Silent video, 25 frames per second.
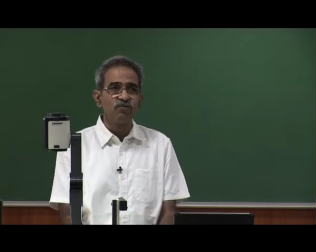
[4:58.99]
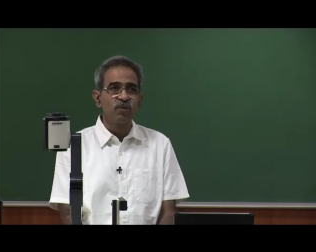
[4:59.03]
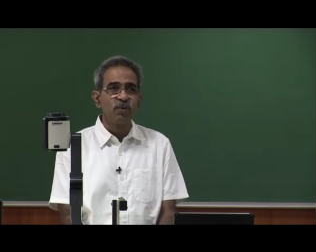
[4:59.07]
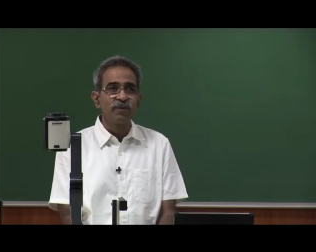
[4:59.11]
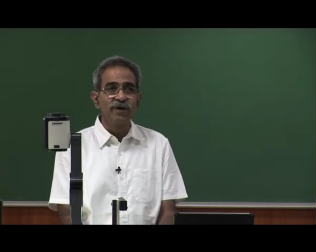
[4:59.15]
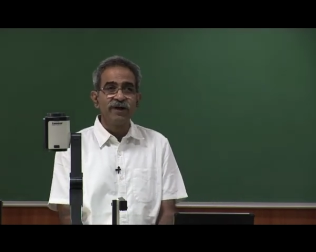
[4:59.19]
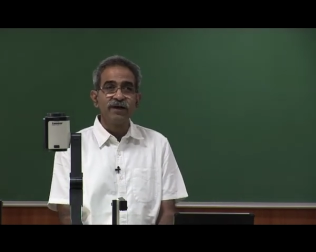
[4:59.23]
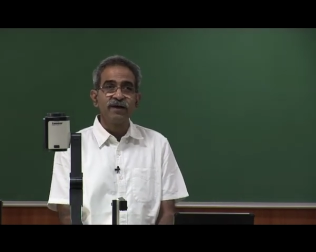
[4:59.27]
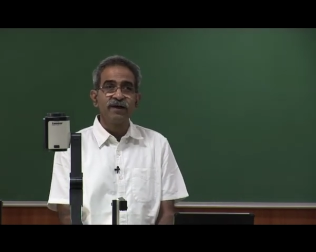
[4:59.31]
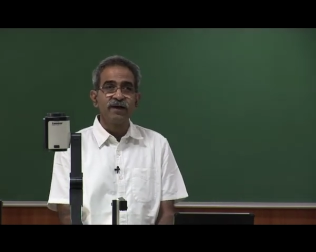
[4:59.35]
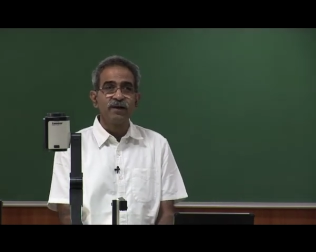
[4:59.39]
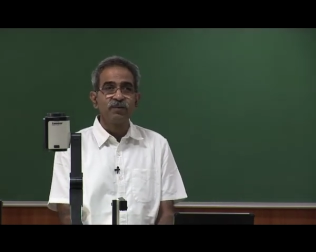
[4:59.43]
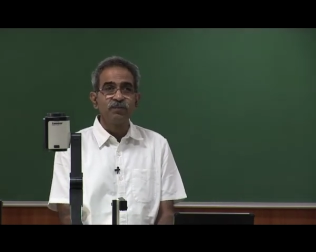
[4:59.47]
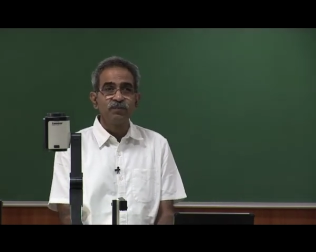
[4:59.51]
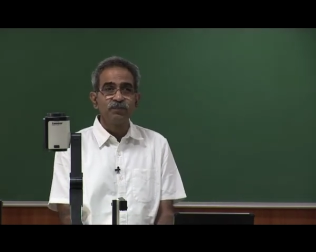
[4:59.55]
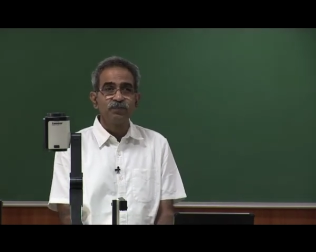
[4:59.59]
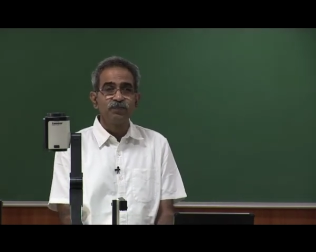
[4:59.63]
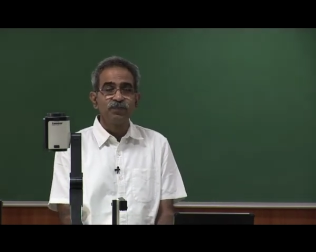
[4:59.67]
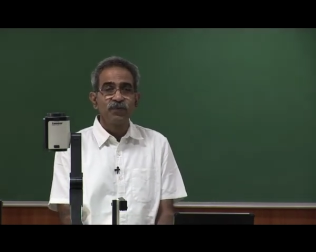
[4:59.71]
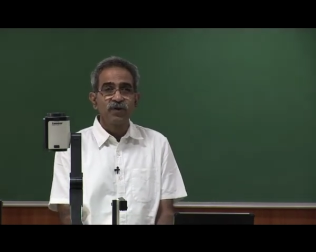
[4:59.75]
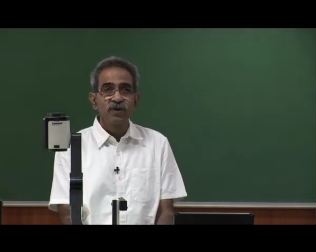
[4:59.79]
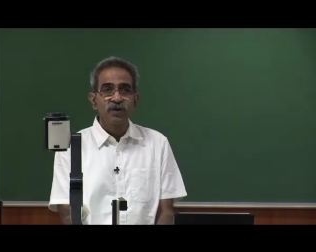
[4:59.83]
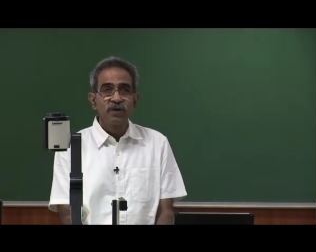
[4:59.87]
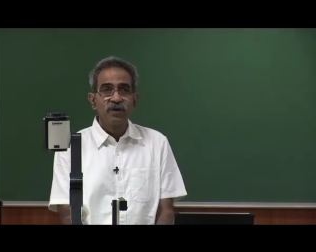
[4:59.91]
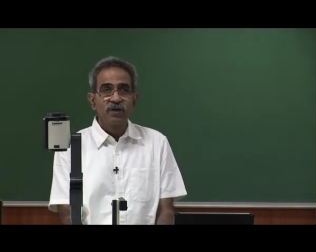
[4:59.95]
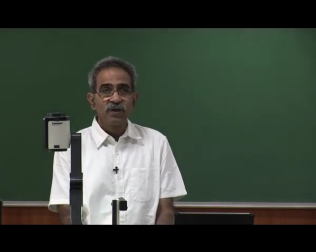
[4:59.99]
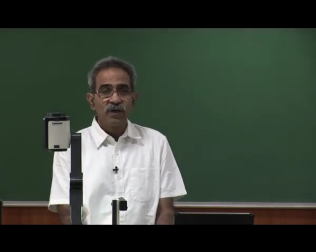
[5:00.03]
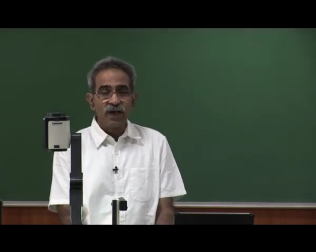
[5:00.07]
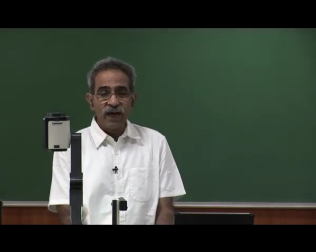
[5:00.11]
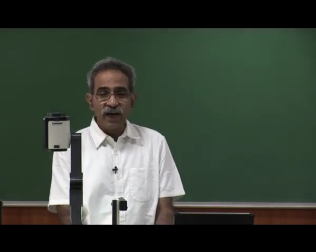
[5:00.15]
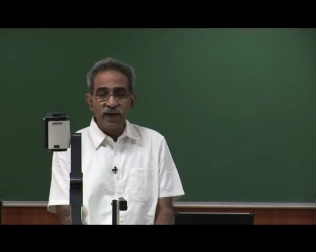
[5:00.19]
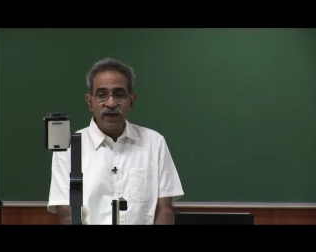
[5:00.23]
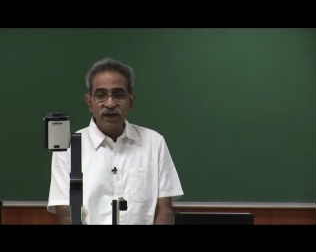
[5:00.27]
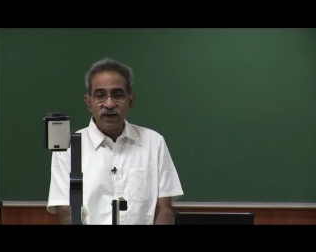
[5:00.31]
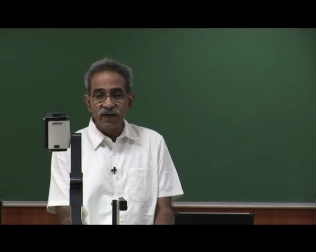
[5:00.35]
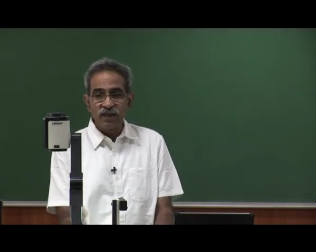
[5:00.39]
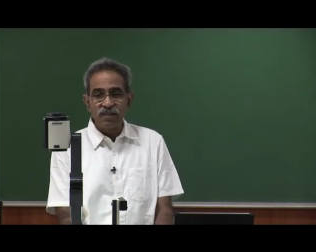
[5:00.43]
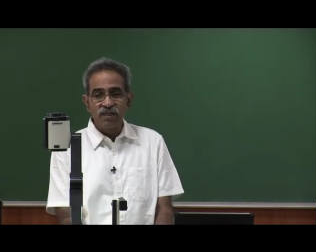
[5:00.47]
momentum
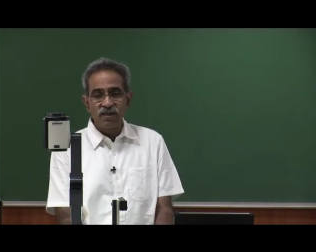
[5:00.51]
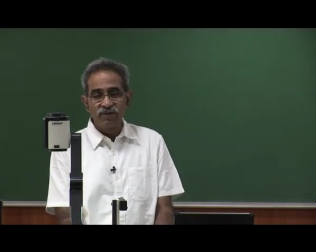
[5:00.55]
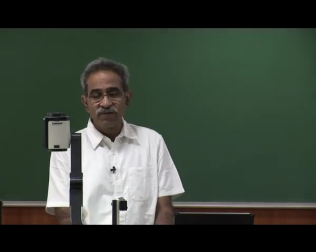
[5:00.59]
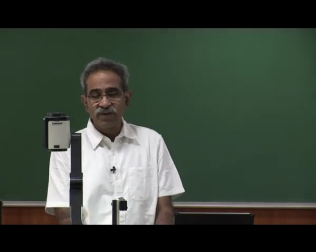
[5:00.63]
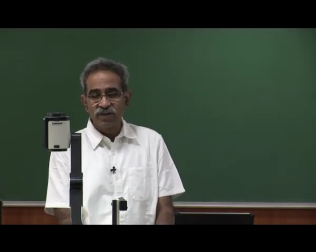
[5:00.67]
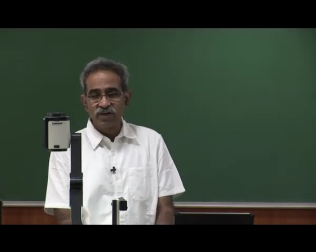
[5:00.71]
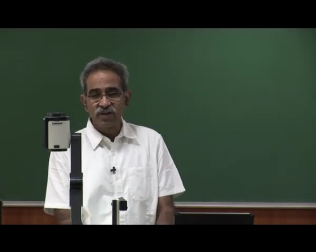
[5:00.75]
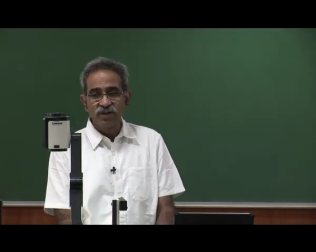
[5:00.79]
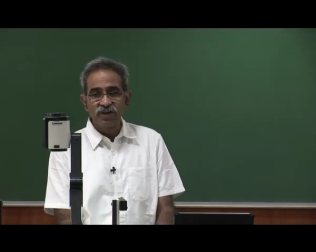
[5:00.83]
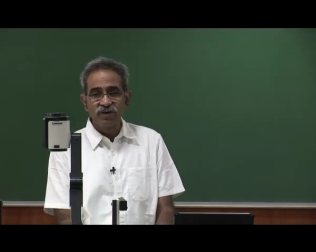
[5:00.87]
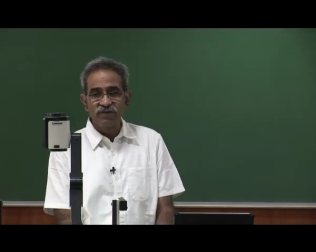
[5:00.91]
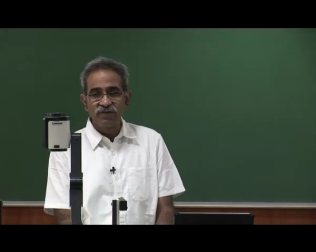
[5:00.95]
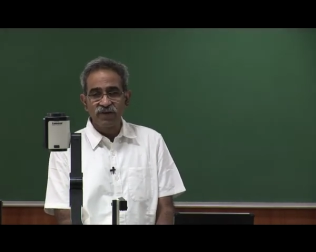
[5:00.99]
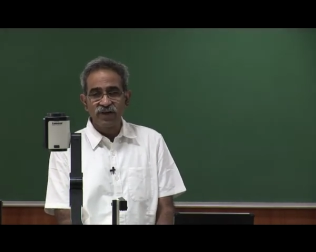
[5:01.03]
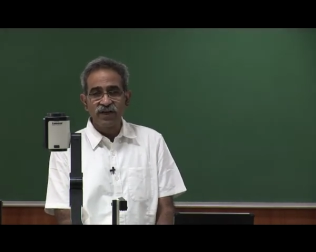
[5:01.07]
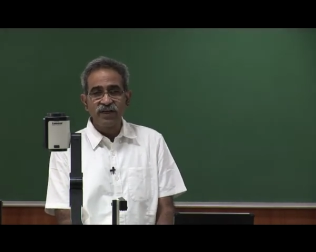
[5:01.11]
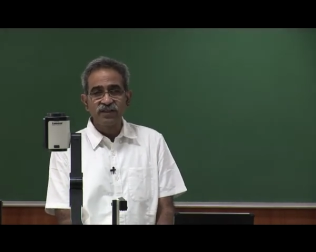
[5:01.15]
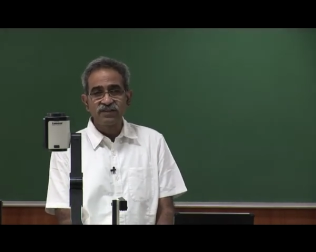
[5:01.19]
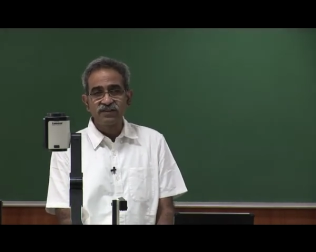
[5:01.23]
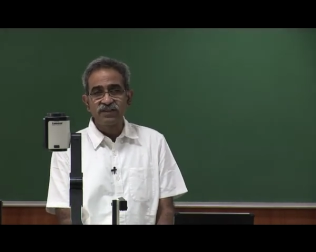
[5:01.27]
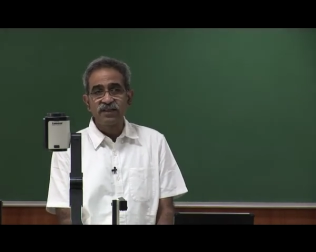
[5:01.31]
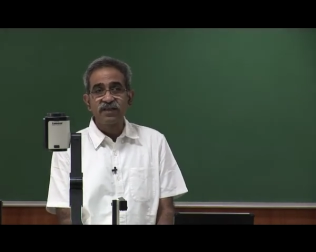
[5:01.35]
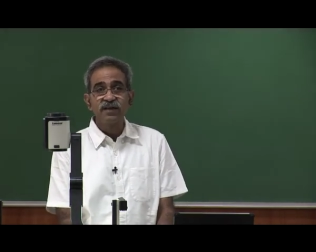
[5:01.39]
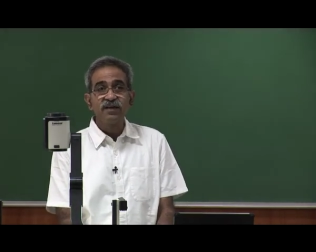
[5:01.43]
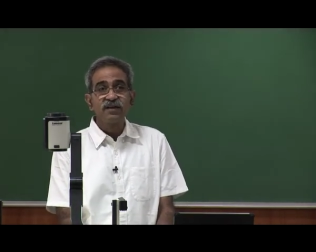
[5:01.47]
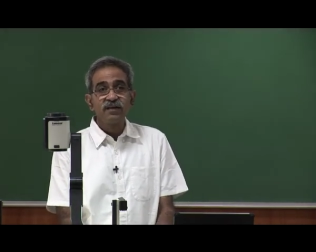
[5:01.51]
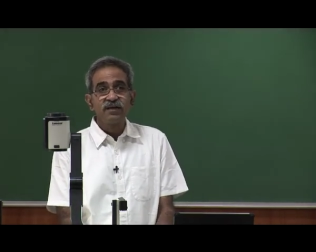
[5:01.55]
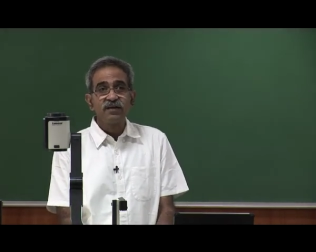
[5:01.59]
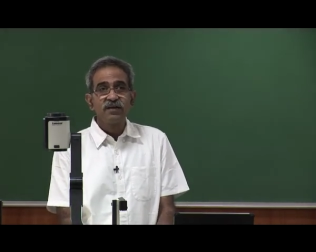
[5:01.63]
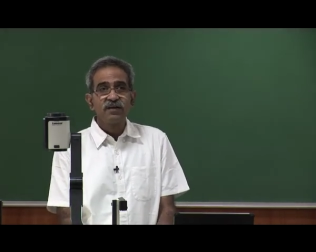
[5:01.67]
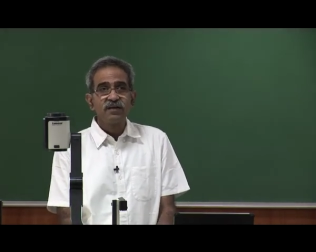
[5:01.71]
and conservation of energy